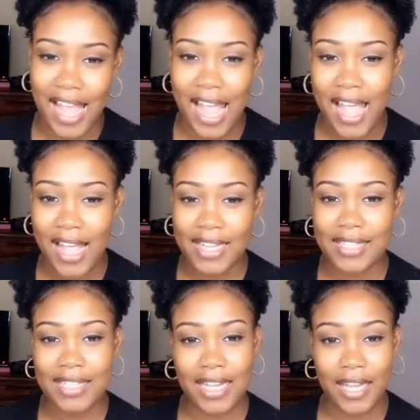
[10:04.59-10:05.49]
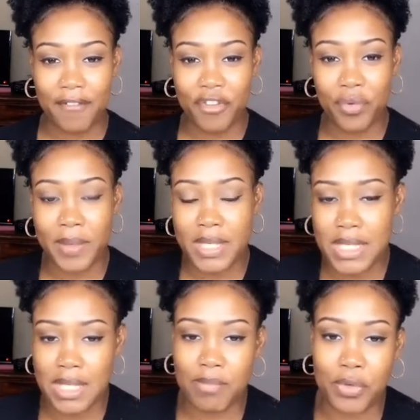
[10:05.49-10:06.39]
And if you want
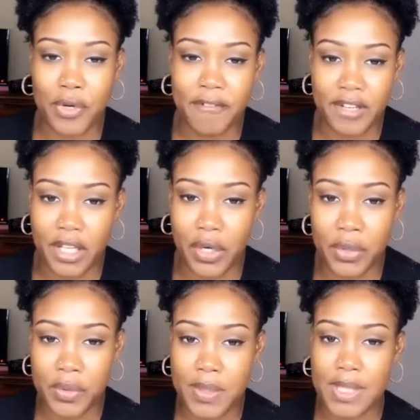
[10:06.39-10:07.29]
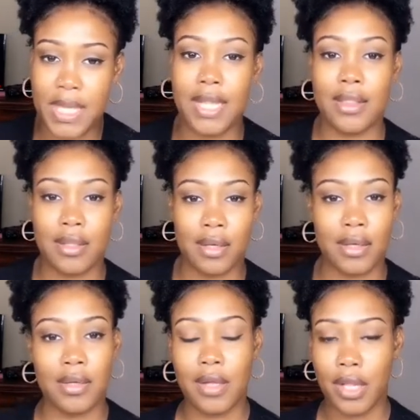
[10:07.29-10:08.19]
to see more videos, hit
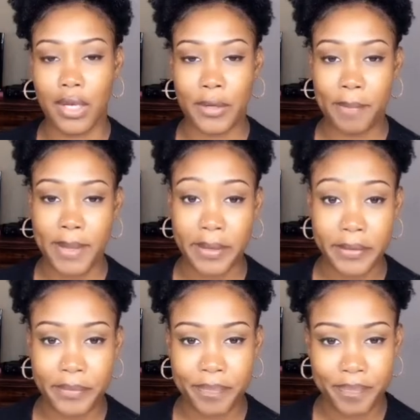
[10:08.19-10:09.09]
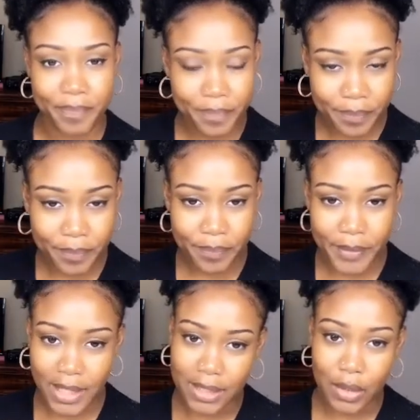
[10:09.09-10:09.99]
the alert bell
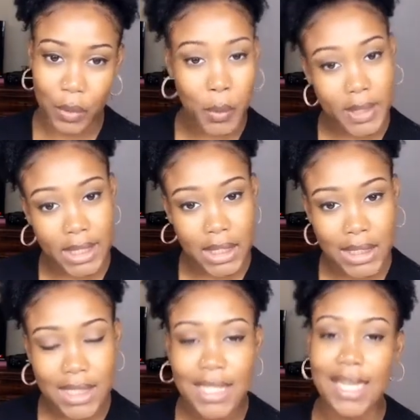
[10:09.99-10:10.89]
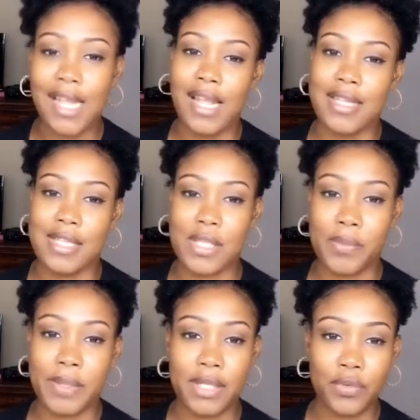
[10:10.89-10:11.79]
in the corner.
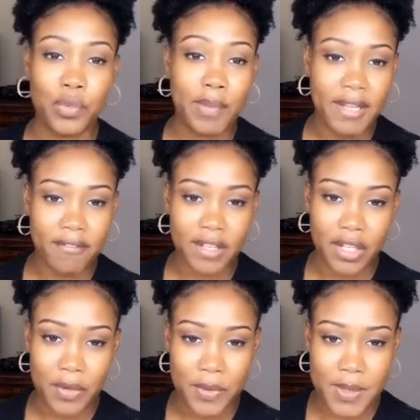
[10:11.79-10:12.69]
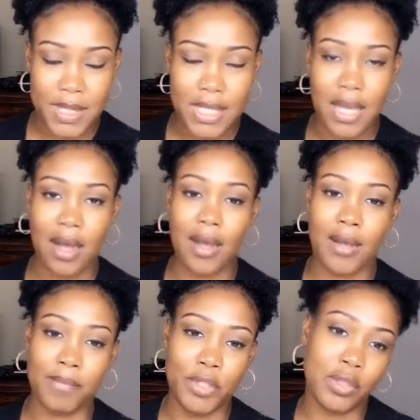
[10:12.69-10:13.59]
So when I do make videos,
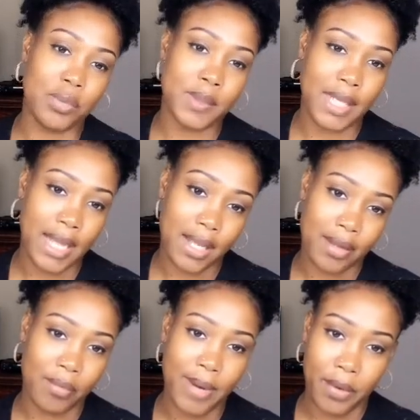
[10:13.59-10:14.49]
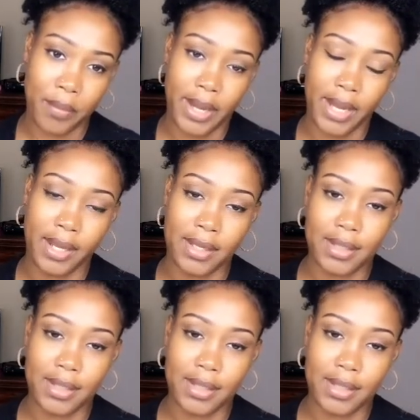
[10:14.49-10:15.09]
you will get it right away.